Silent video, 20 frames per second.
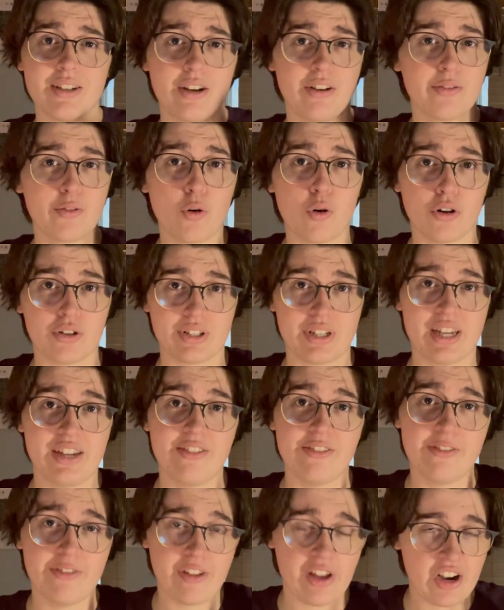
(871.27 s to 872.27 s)
of course, a
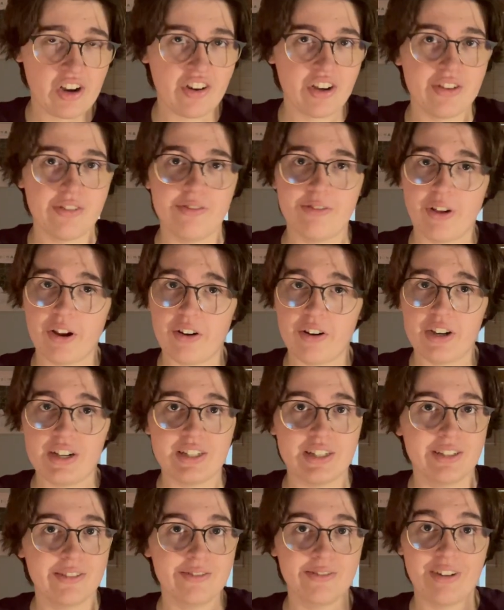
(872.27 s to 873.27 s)
very, very
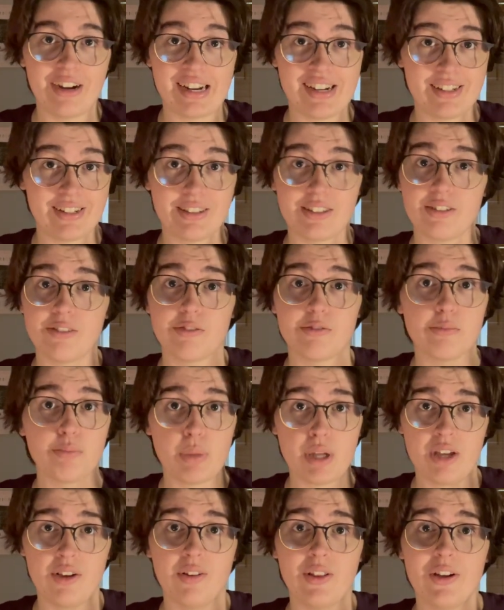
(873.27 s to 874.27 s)
divisive
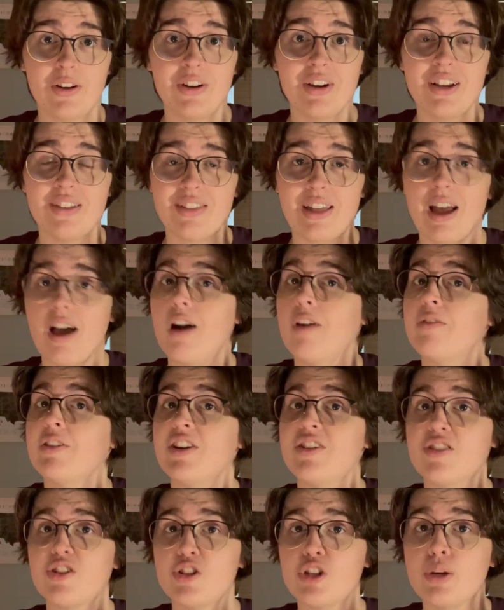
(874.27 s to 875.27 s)
pillar in the Alvin
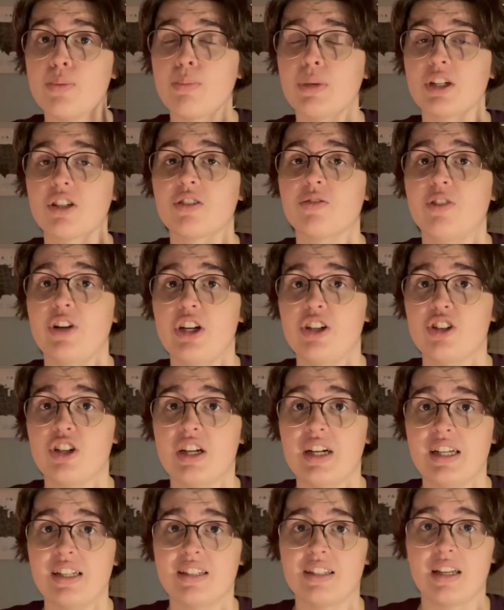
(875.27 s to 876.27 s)
and the Chipmunks
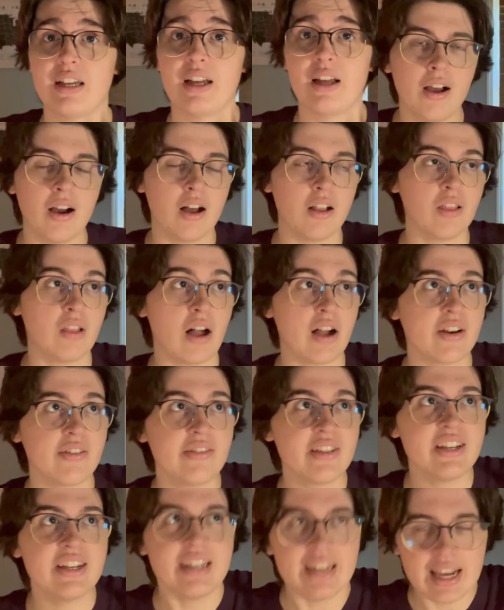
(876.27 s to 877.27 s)
franchise a lot of
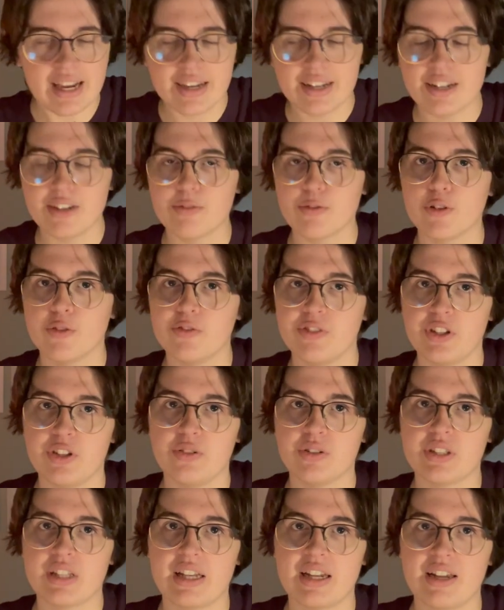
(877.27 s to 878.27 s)
the negative
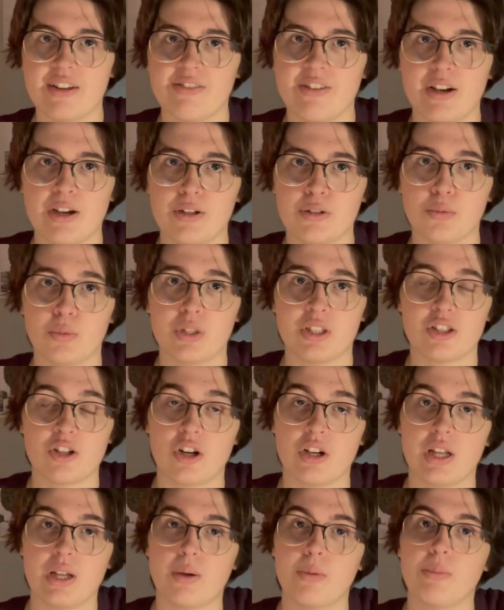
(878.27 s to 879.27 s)
reviews that I found was
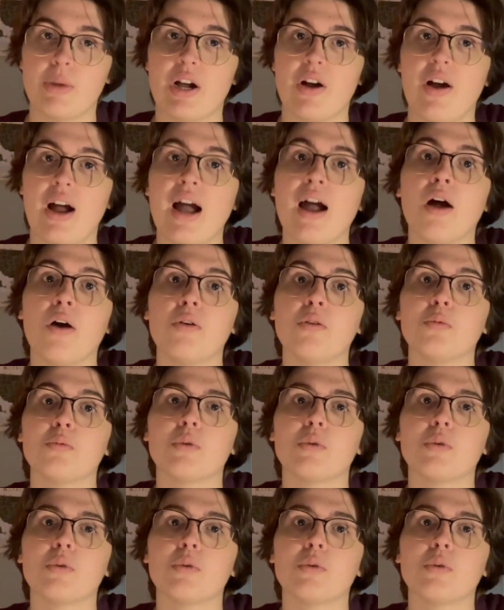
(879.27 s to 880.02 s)
talking about how